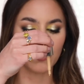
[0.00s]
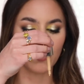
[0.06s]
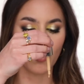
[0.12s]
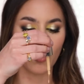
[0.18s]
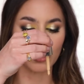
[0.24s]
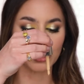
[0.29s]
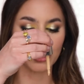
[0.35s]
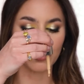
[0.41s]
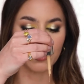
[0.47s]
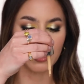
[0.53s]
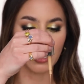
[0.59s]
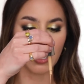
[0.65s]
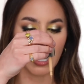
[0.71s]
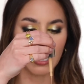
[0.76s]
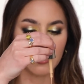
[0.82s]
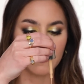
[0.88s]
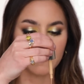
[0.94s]
watery
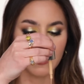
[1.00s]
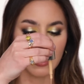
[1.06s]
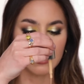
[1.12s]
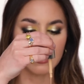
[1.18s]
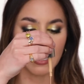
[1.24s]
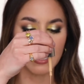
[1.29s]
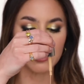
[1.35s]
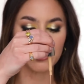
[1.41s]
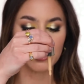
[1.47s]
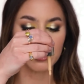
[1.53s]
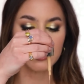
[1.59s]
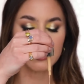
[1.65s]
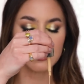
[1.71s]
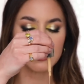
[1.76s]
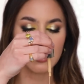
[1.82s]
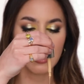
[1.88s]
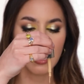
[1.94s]
kind of
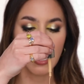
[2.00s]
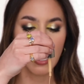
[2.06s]
foundations.